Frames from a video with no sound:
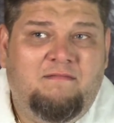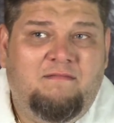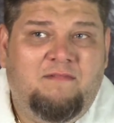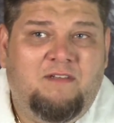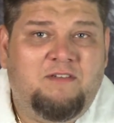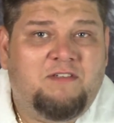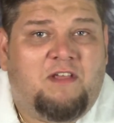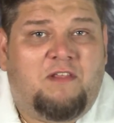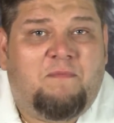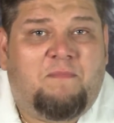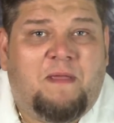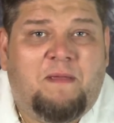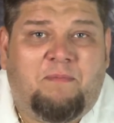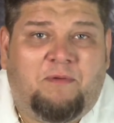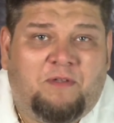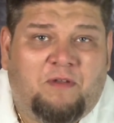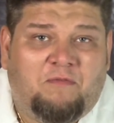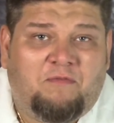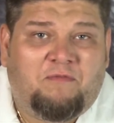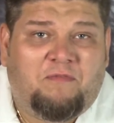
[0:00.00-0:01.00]
Those other people
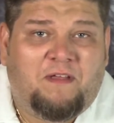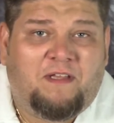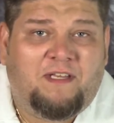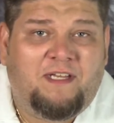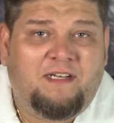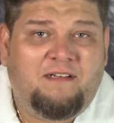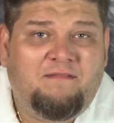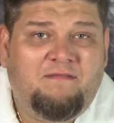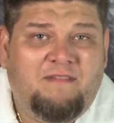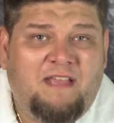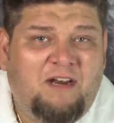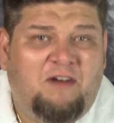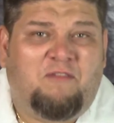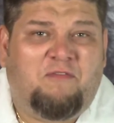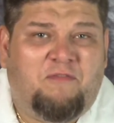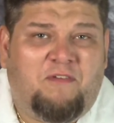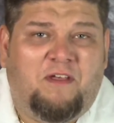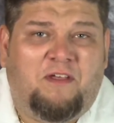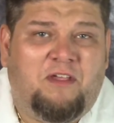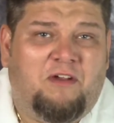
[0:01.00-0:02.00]
don't feel it. They
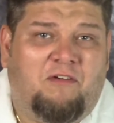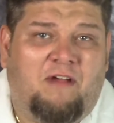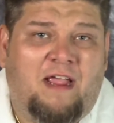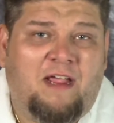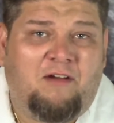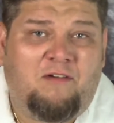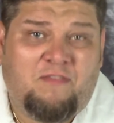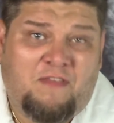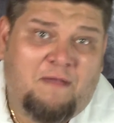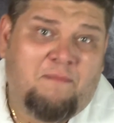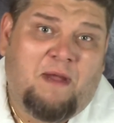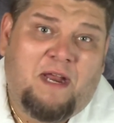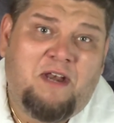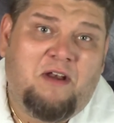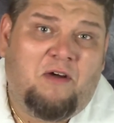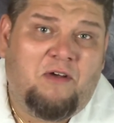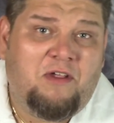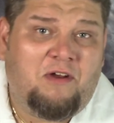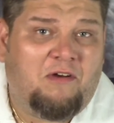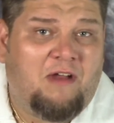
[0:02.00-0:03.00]
don't feel your anger. They might
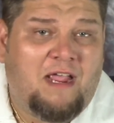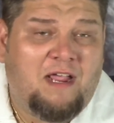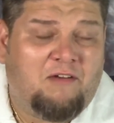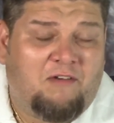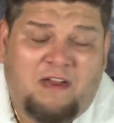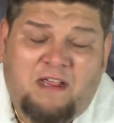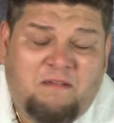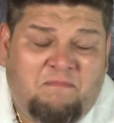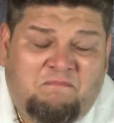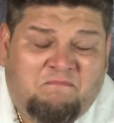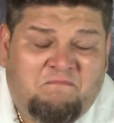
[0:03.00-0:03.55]
know you're angry,